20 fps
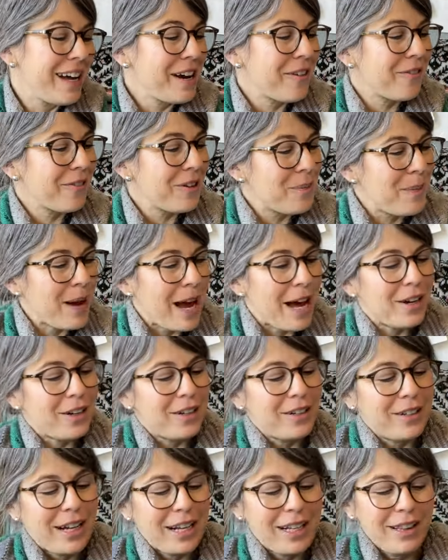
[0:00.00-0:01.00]
every
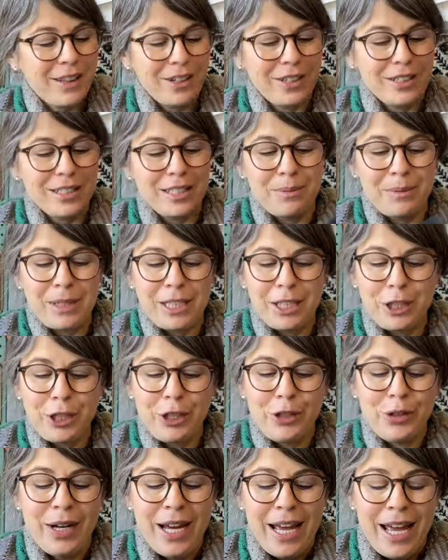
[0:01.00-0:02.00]
pattern I learn something
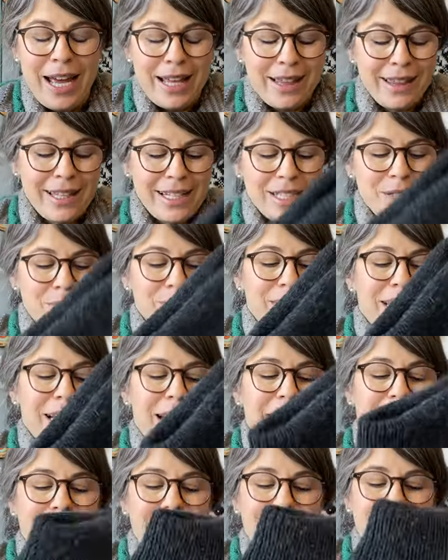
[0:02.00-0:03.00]
new. This one
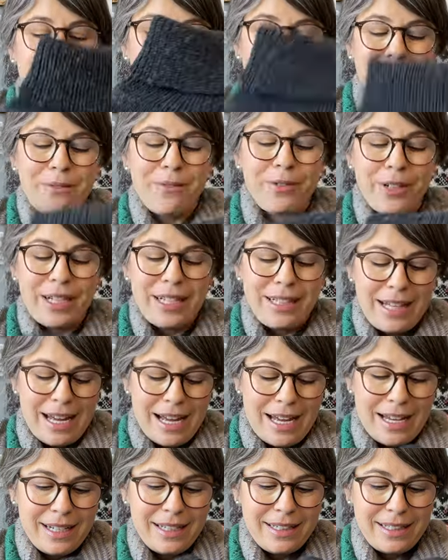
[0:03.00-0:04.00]
I
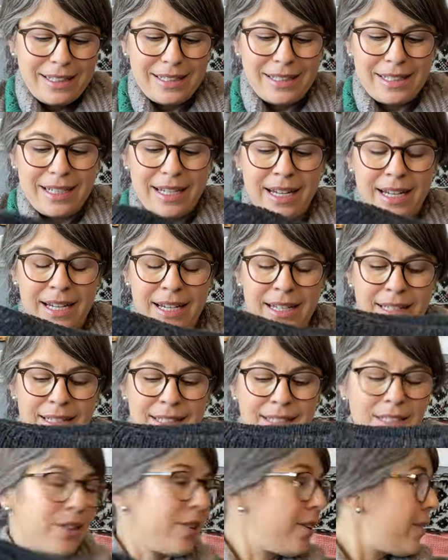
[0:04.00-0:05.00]
realized.
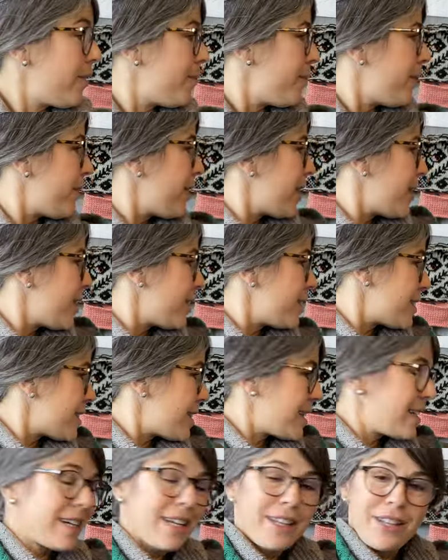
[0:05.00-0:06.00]
So here's
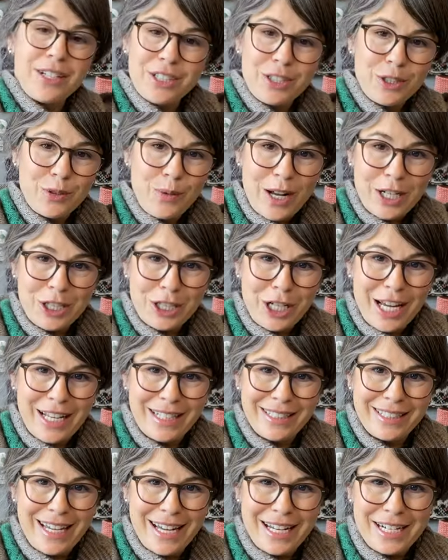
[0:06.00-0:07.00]
the other swatch I
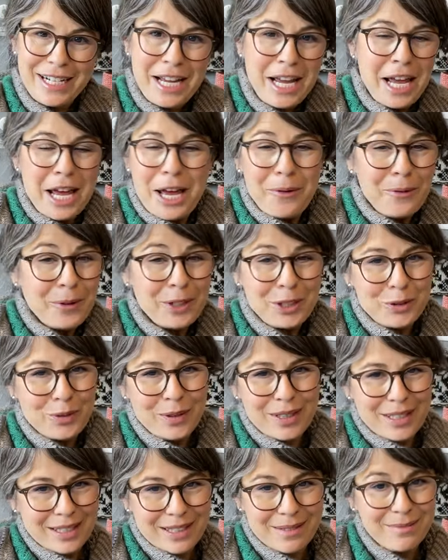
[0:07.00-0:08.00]
had done, which
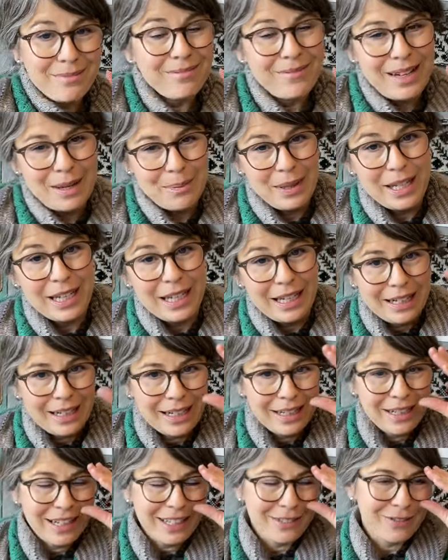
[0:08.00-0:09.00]
was my
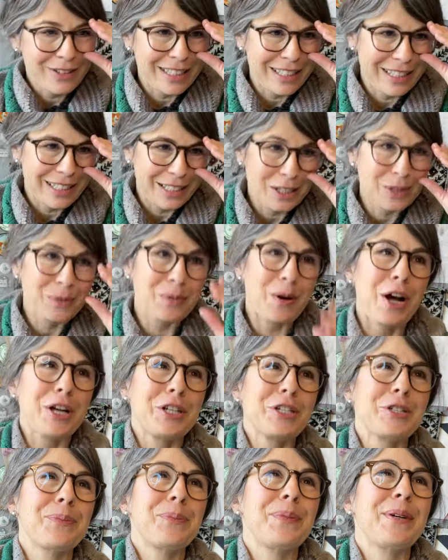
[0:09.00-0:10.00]
beginning. It wasn't a
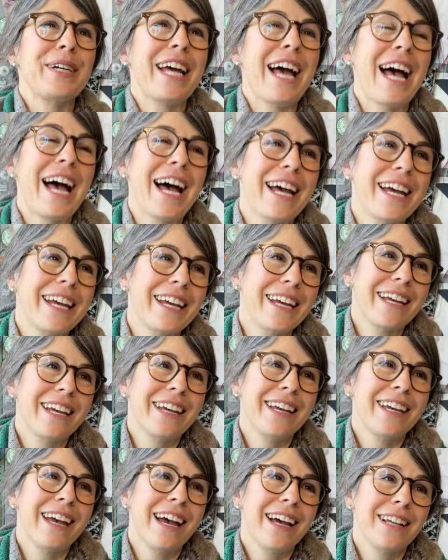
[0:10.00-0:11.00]
swatch, but
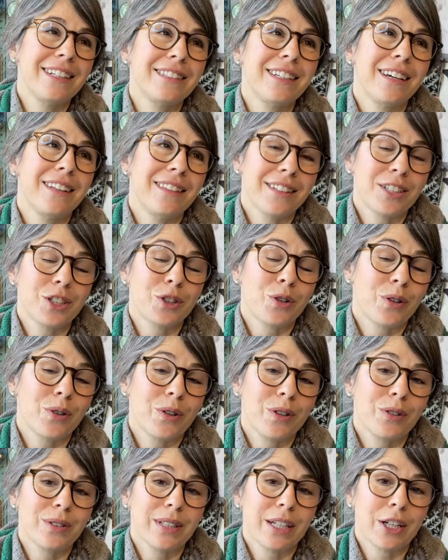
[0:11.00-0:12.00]
I had done the short
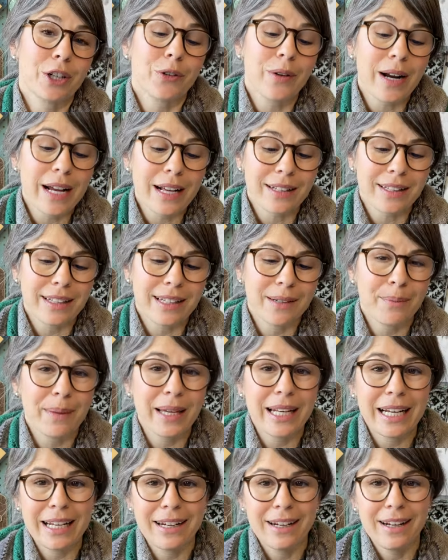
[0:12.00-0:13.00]
rows incorrectly,
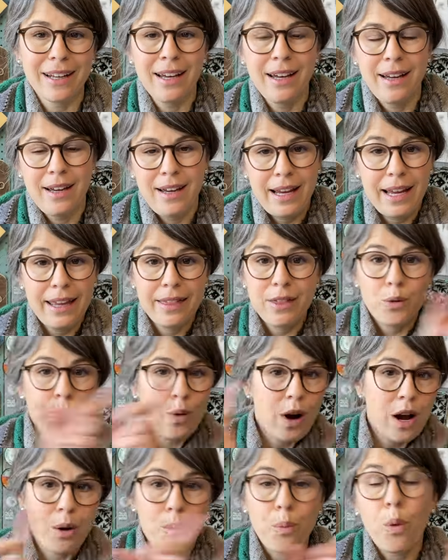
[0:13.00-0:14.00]
meaning in the
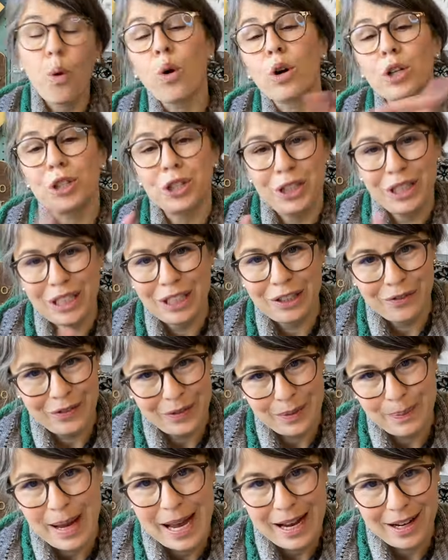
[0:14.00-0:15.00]
wrong portion of the
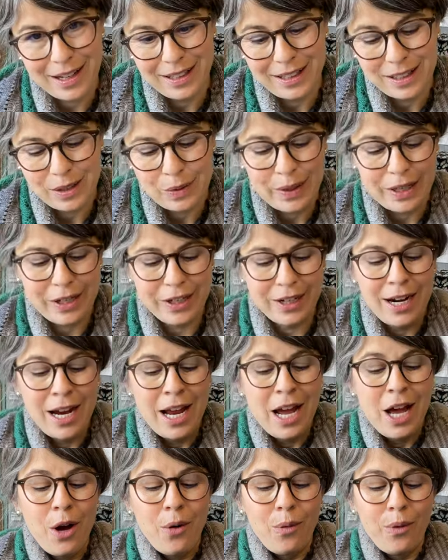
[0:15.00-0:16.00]
back of the sweater.
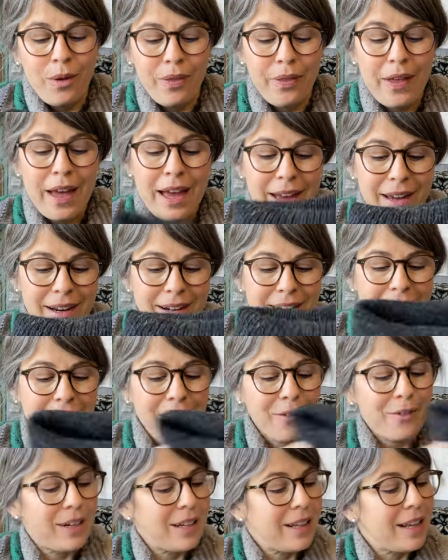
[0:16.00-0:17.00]
Well, then I
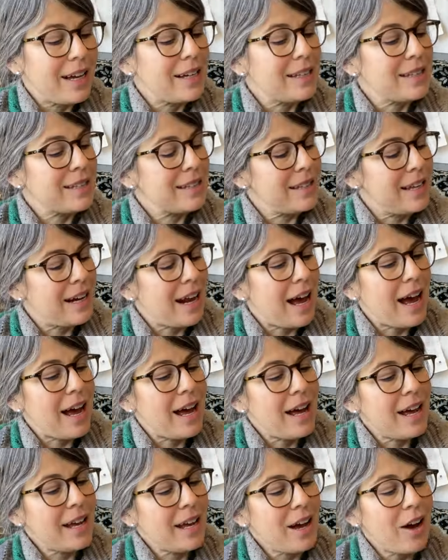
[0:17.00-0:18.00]
realized that
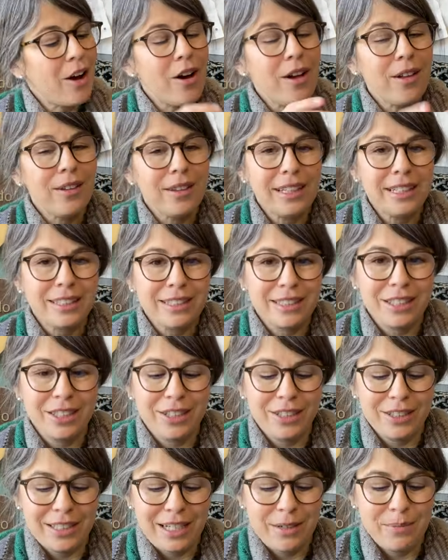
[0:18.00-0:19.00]
I, all these
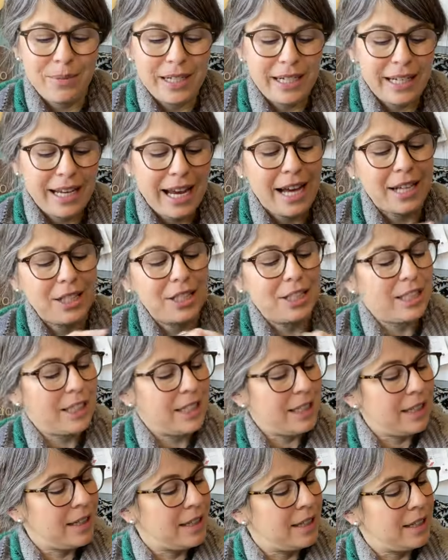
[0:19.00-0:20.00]
years I've been
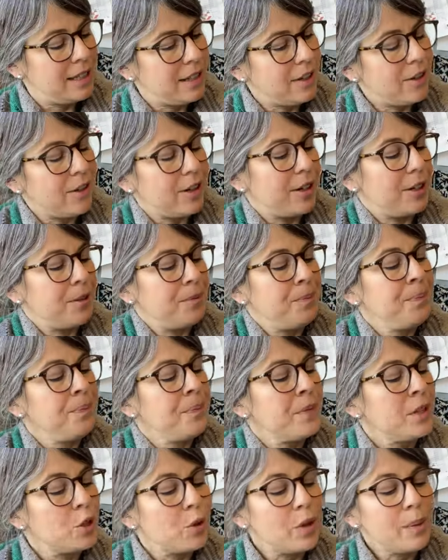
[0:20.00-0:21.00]
catching or
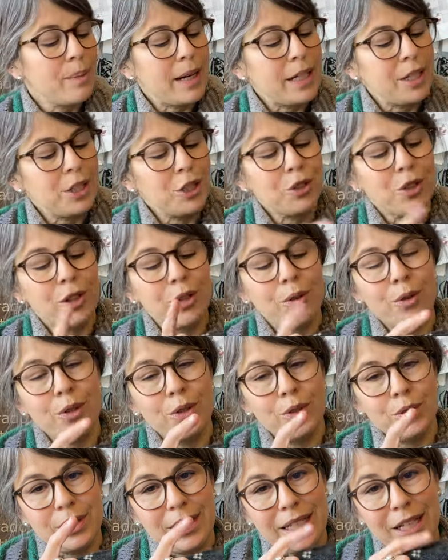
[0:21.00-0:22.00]
doing my short
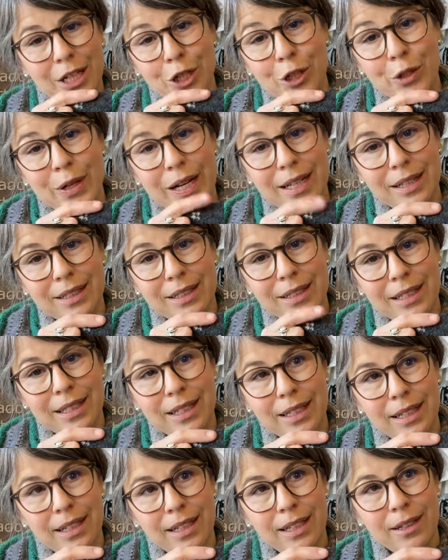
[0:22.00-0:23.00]
rows
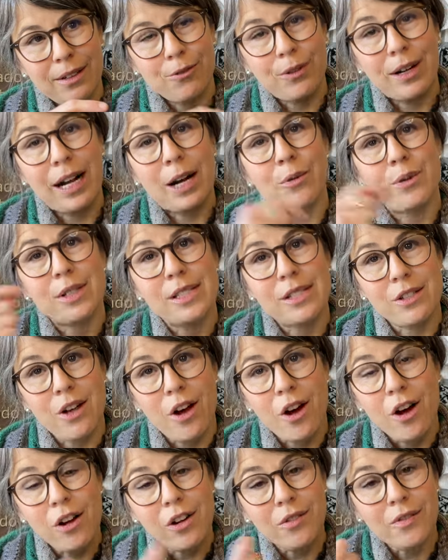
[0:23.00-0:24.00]
incorrectly when I
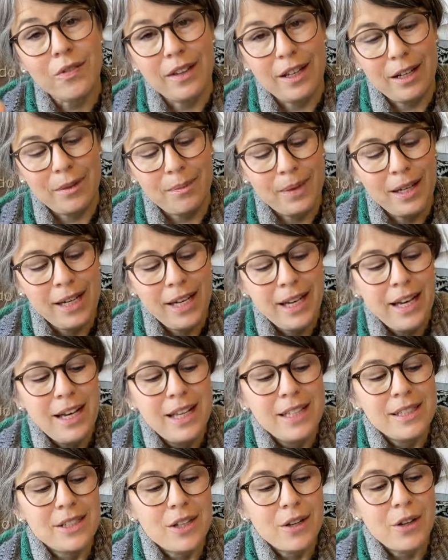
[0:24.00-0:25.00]
resolve them.
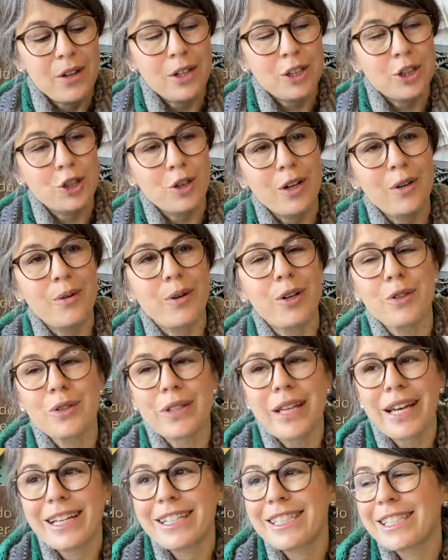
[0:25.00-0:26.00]
So the short rows
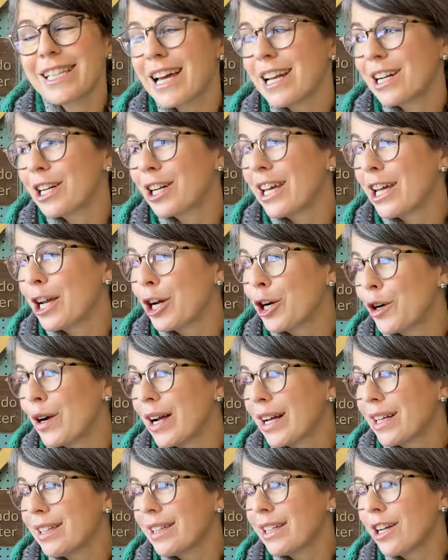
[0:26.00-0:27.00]
I had done
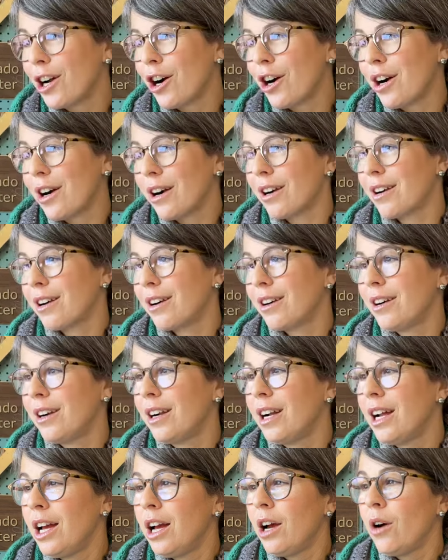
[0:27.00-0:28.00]
incorrectly are
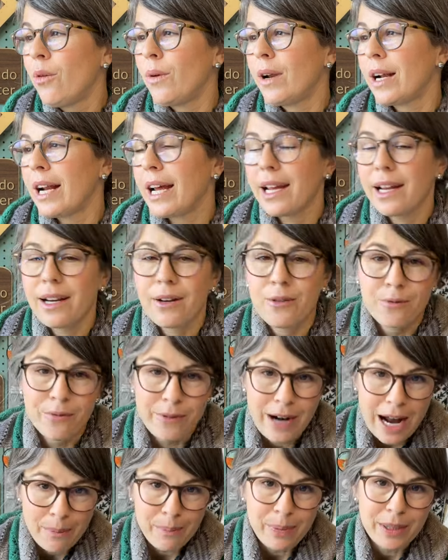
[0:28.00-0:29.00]
when I
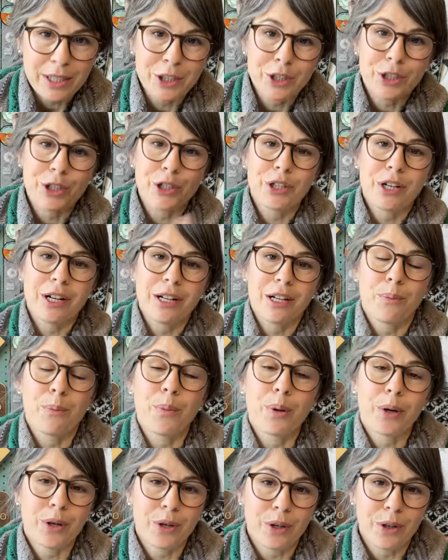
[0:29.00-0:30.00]
wrap and turn on a
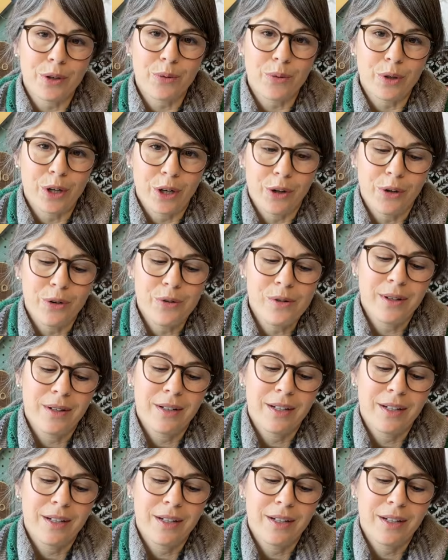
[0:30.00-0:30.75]
purl row